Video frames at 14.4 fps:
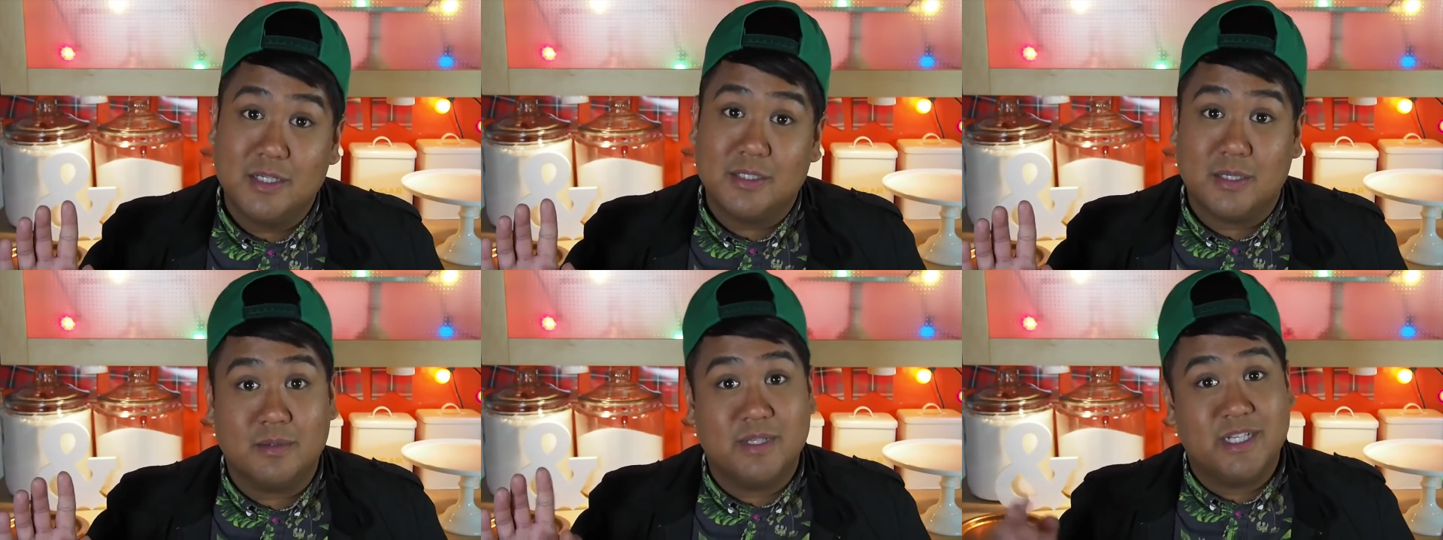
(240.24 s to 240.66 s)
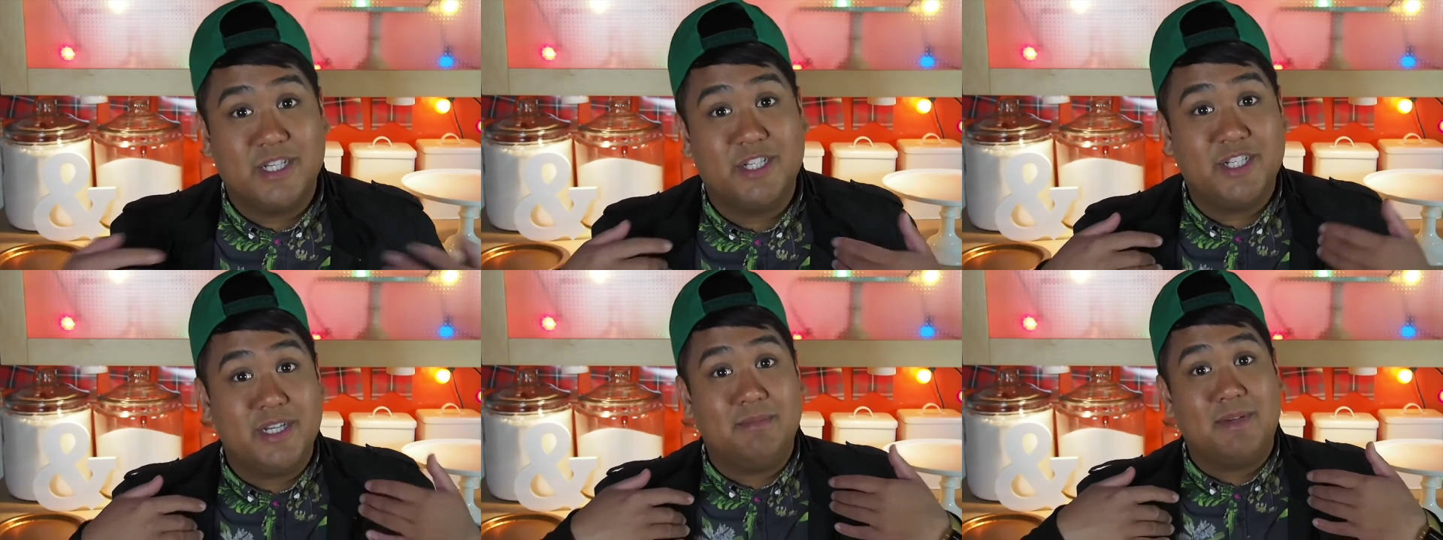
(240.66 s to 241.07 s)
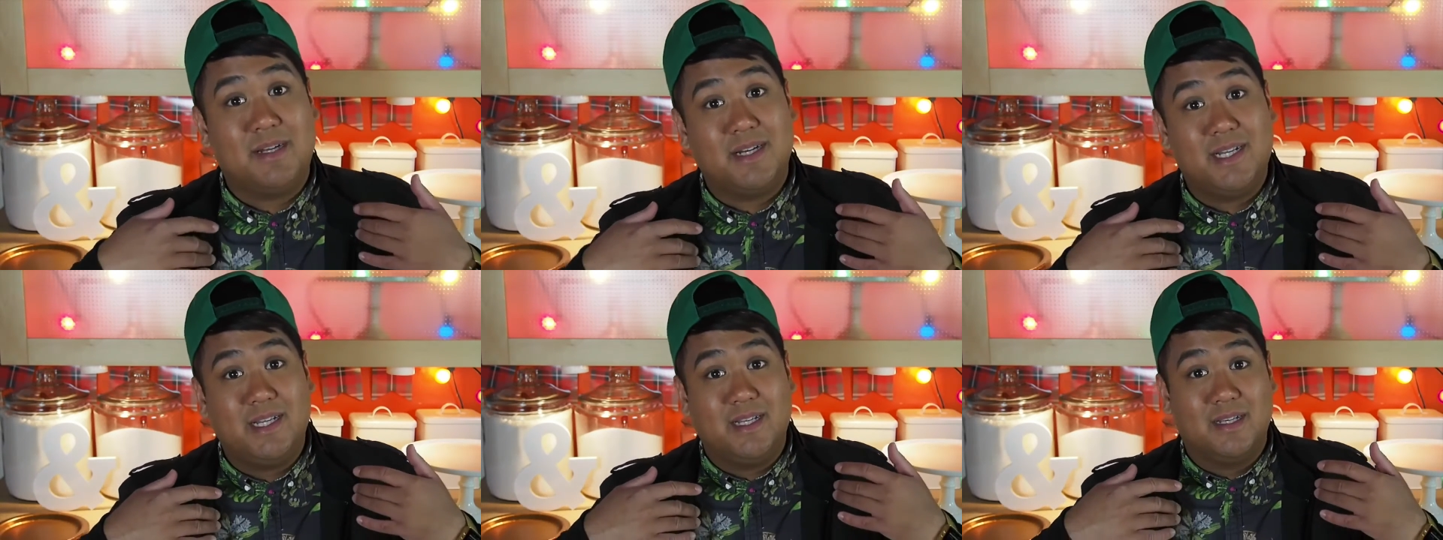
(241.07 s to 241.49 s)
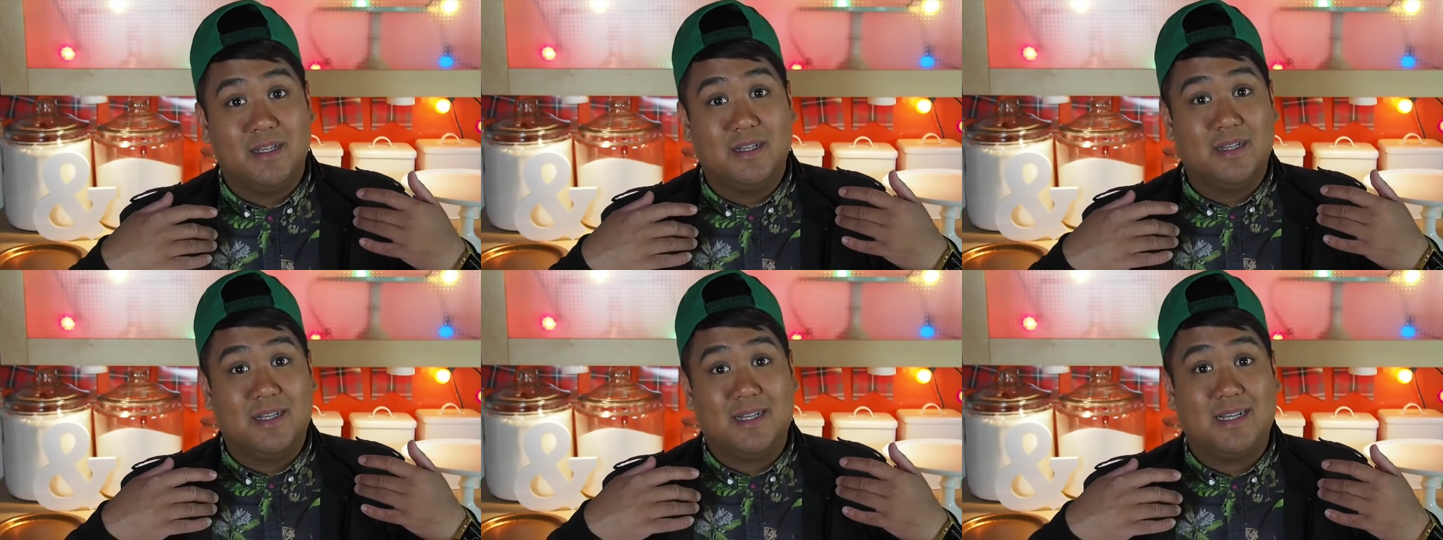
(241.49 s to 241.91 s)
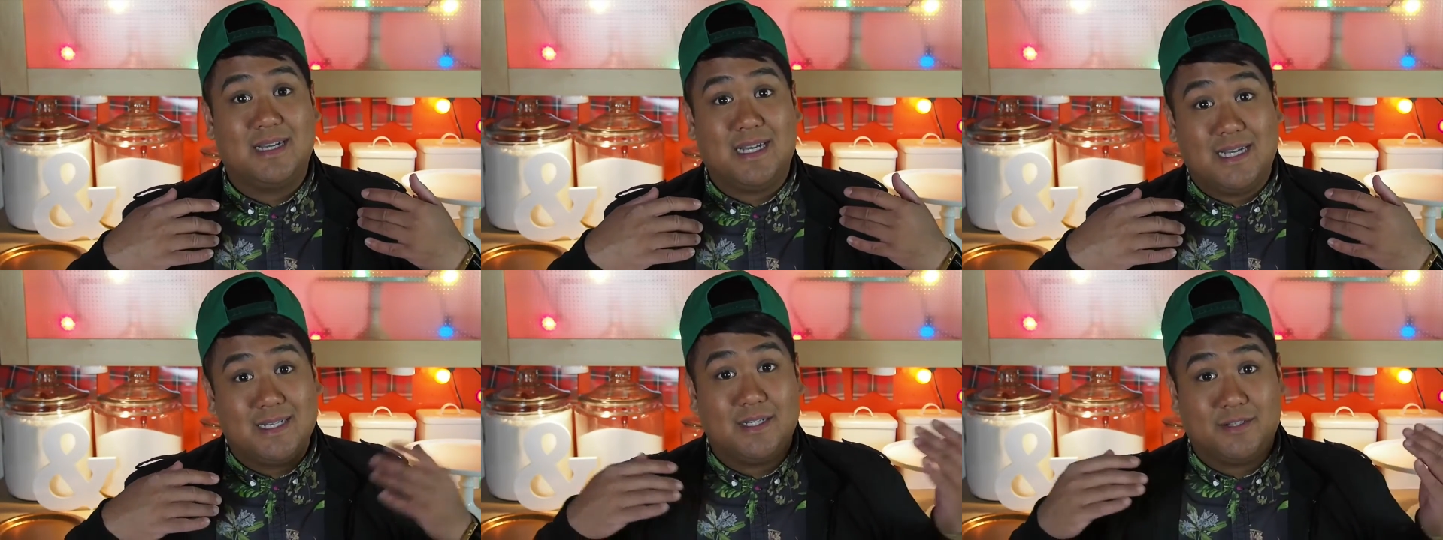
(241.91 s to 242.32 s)
so this G-Money
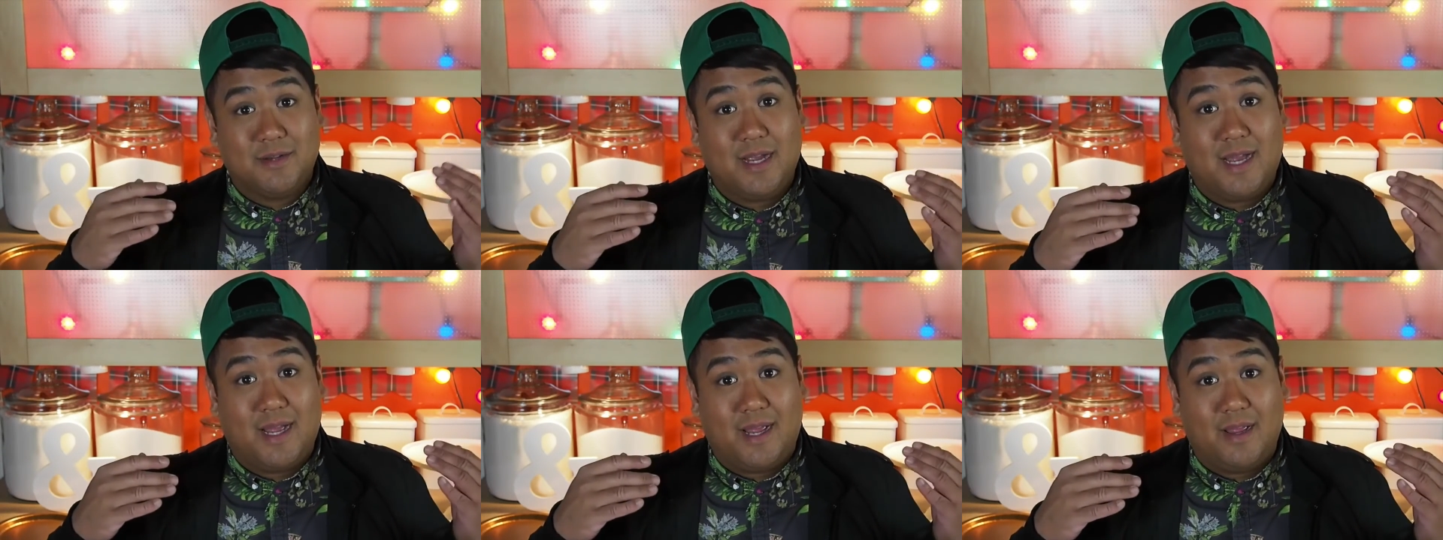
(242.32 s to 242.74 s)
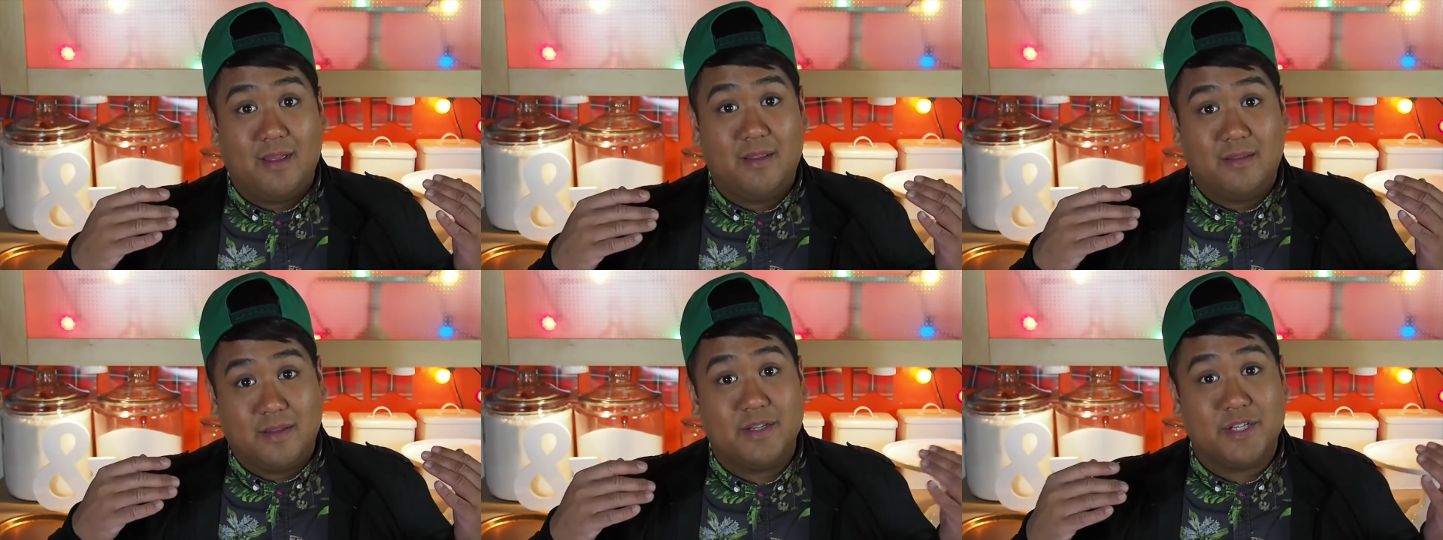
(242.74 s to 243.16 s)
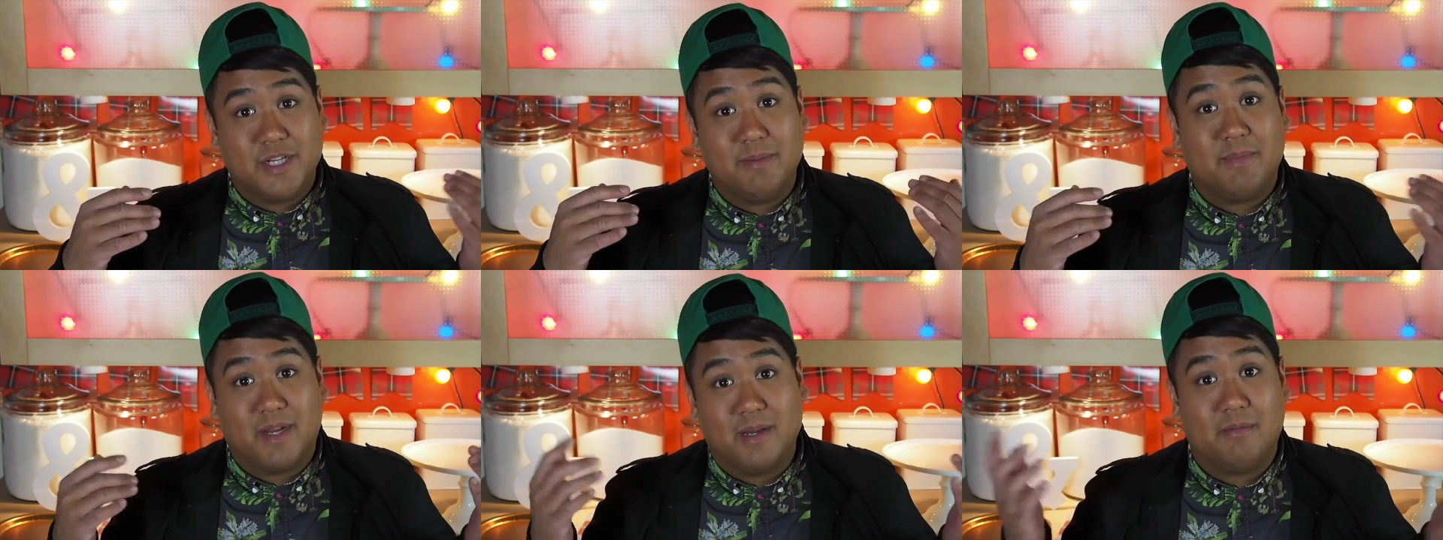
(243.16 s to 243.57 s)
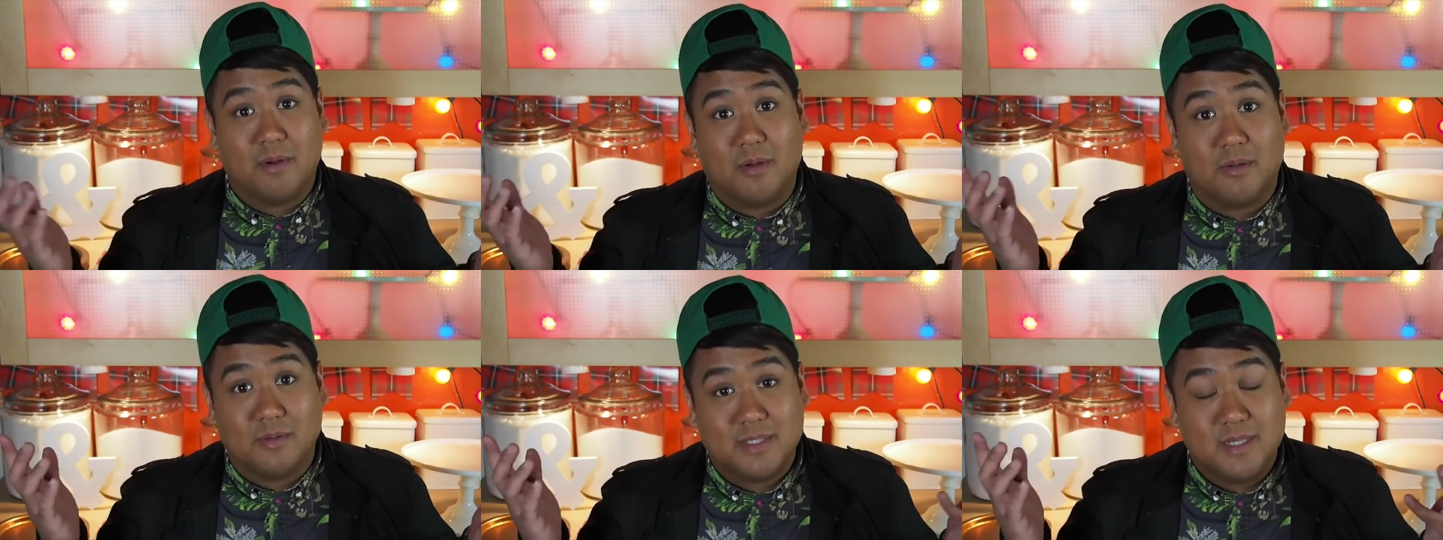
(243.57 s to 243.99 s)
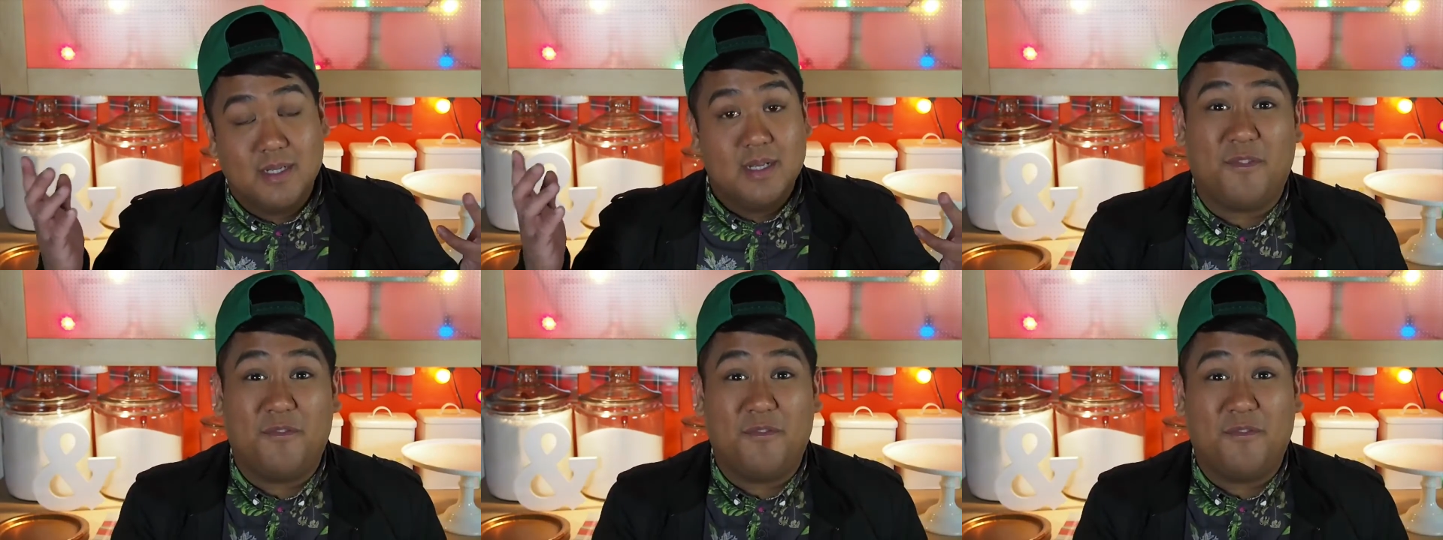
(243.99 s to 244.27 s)
had to try these G-Money rolls.